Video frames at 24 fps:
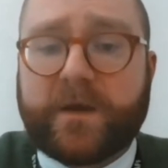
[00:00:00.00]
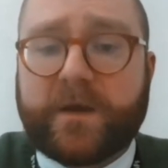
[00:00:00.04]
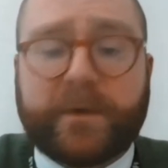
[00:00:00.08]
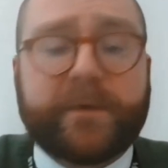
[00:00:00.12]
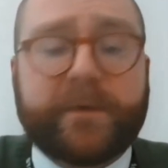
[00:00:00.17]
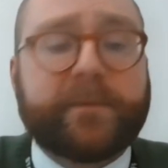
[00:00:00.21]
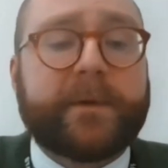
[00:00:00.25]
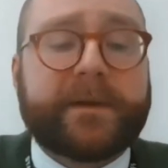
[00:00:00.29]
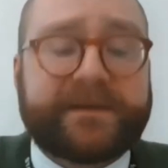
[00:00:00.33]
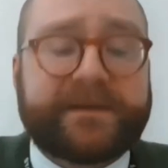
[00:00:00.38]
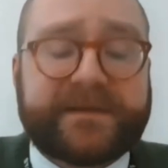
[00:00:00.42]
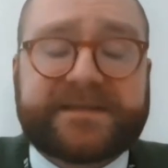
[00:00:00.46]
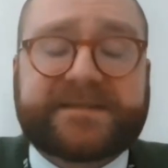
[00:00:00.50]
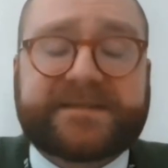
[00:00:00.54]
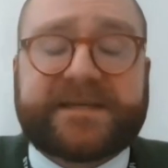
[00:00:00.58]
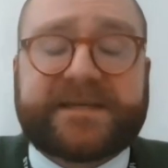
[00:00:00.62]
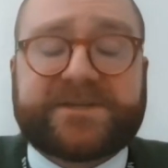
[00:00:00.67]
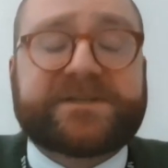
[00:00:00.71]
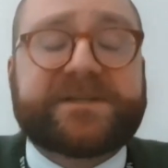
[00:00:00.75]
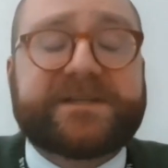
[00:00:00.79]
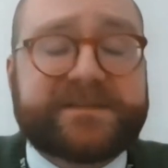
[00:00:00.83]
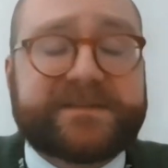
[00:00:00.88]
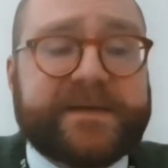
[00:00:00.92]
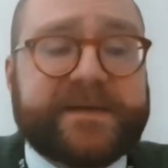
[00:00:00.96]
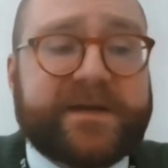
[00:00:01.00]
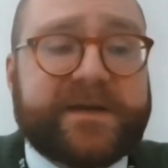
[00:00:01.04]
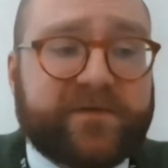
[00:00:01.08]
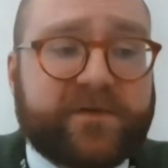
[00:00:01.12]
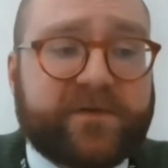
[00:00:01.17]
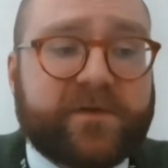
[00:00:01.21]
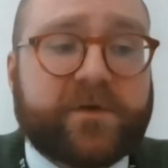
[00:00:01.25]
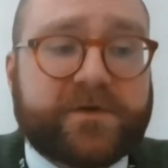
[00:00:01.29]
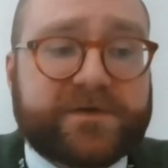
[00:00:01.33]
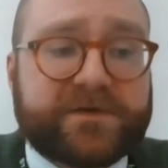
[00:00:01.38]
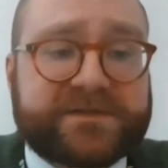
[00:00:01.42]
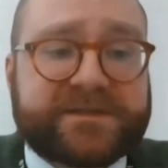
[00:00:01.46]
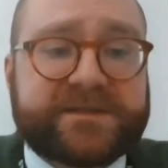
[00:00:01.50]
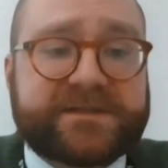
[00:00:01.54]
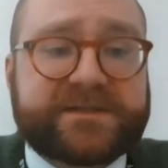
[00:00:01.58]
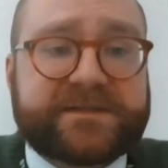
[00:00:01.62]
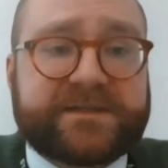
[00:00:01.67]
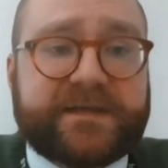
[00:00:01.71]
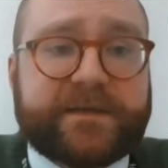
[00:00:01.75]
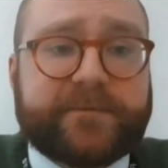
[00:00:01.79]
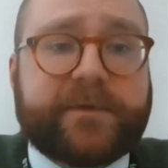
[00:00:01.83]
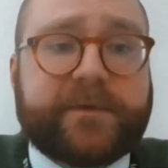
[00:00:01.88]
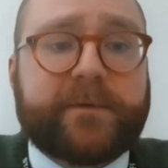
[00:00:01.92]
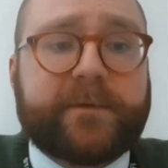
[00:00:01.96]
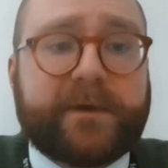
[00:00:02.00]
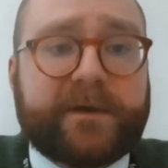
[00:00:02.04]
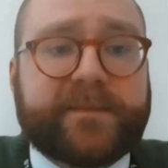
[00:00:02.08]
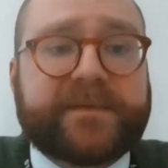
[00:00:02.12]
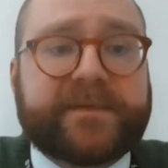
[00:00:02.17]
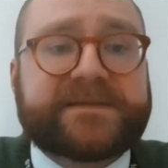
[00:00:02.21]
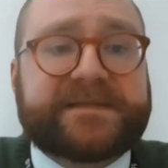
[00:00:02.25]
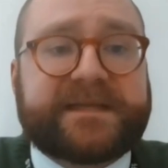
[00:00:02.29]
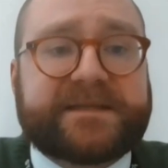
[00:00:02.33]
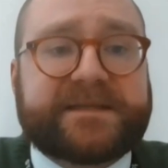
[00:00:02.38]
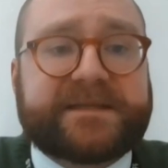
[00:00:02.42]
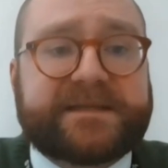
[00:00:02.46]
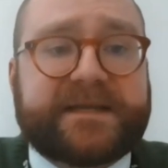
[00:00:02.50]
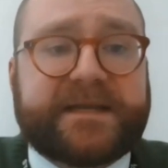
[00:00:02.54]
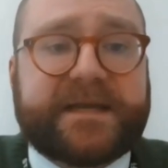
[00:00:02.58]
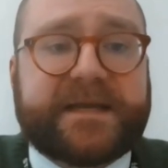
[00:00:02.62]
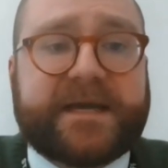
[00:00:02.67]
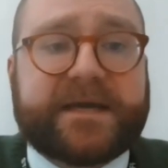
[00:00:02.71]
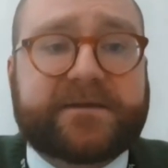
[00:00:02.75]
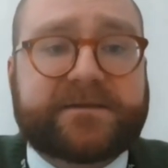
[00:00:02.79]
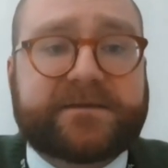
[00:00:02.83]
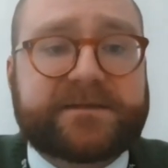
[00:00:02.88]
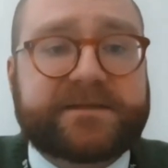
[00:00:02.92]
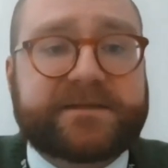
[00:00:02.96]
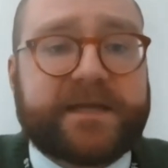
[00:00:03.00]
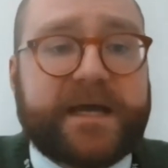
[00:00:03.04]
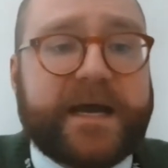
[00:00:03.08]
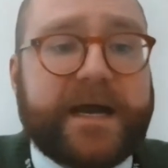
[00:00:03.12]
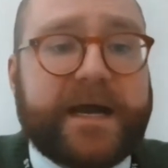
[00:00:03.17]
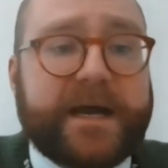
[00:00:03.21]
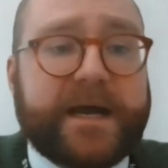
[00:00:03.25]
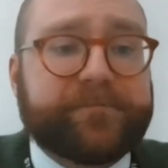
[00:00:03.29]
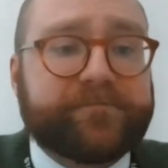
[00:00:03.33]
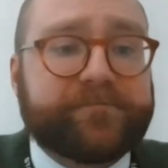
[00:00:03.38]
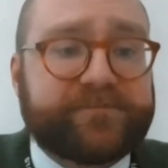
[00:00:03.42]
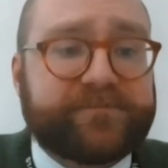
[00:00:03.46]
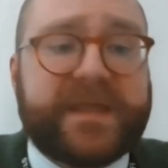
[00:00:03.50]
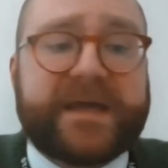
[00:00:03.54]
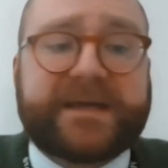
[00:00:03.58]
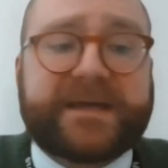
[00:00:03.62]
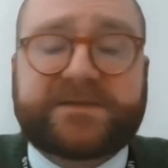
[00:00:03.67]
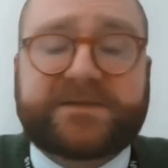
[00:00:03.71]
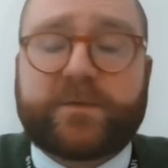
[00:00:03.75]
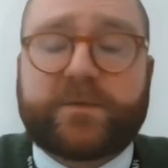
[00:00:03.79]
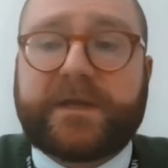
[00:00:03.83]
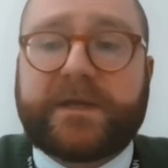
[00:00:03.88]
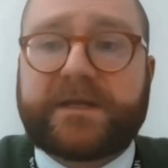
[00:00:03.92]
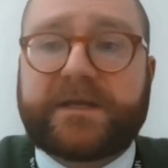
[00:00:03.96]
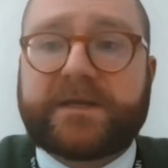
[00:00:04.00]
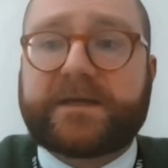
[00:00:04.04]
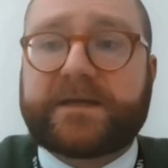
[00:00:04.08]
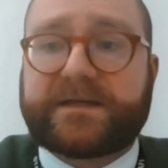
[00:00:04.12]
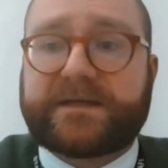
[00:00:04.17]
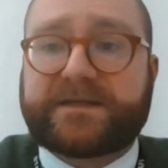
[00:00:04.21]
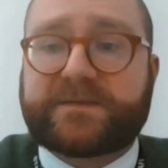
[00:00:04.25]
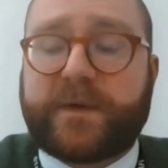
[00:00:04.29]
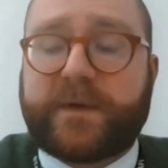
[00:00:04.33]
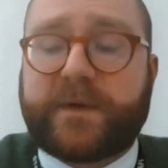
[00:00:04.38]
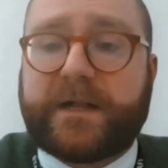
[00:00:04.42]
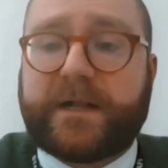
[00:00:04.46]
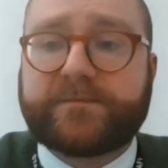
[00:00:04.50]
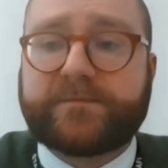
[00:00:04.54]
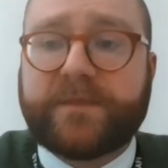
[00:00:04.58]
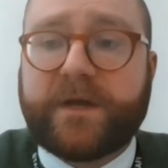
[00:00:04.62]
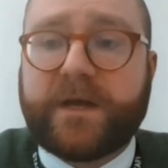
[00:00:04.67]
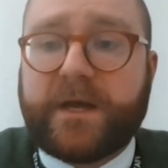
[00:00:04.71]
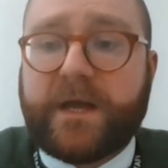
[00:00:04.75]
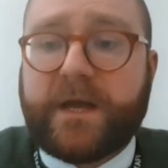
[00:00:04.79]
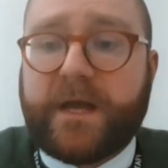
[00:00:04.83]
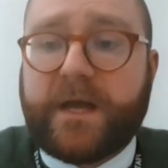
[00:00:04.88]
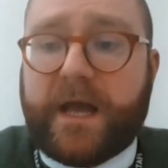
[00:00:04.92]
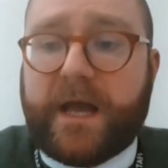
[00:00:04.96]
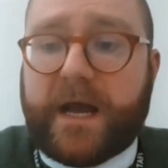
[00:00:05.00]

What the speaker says: This session is being recorded and we will be sending it out next week as well.